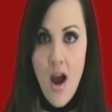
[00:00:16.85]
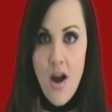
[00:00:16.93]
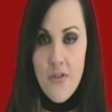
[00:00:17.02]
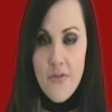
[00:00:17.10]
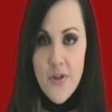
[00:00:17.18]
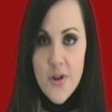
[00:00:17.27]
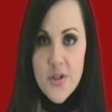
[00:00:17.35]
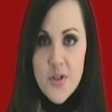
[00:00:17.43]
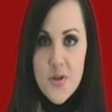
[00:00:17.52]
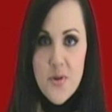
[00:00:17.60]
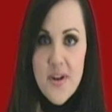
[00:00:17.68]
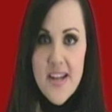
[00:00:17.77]
Our first
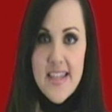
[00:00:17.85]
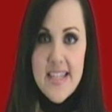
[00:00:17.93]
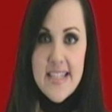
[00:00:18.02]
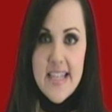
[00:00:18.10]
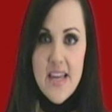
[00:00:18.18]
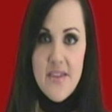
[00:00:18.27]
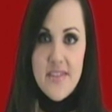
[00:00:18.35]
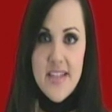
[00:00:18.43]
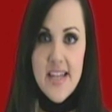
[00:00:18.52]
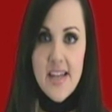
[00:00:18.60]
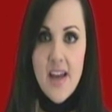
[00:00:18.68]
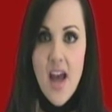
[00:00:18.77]
story this
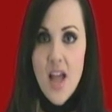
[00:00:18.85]
evening,